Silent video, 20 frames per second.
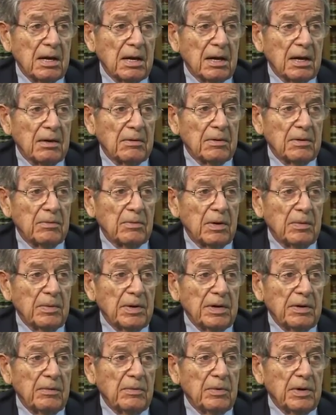Uh, when
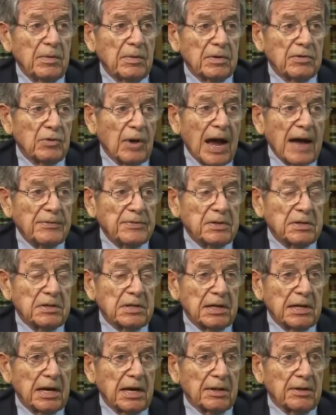we, we were
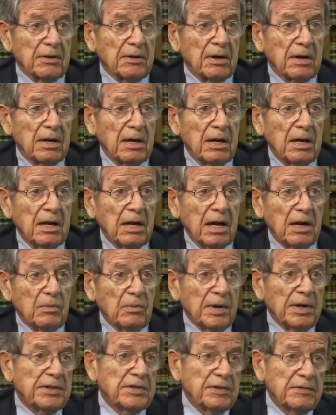drafted together
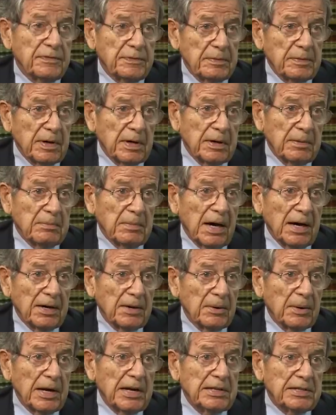and went to uh,
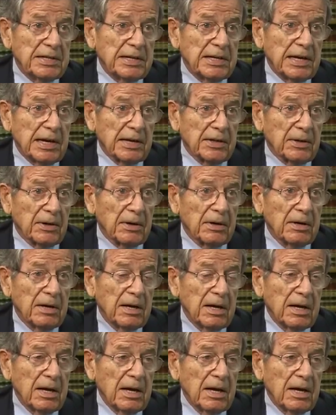Monterey together,